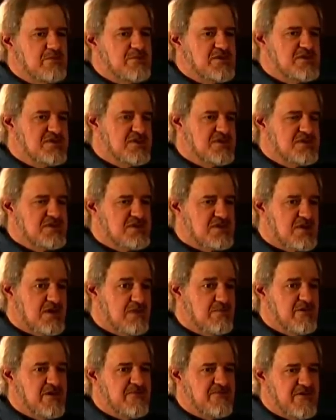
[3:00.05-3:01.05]
position can
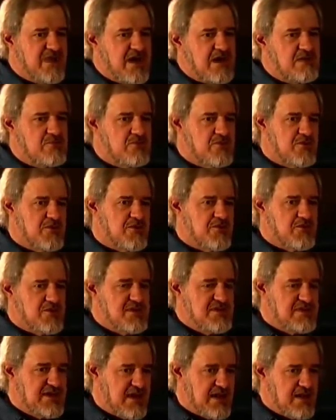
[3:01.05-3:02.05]
be found with three
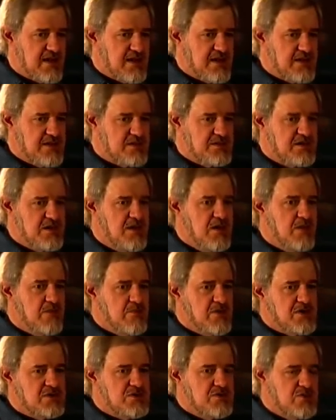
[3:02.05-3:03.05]
satellites,
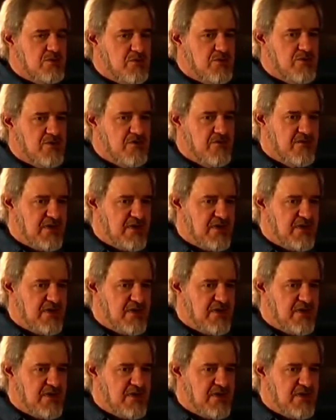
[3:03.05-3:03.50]
but to improve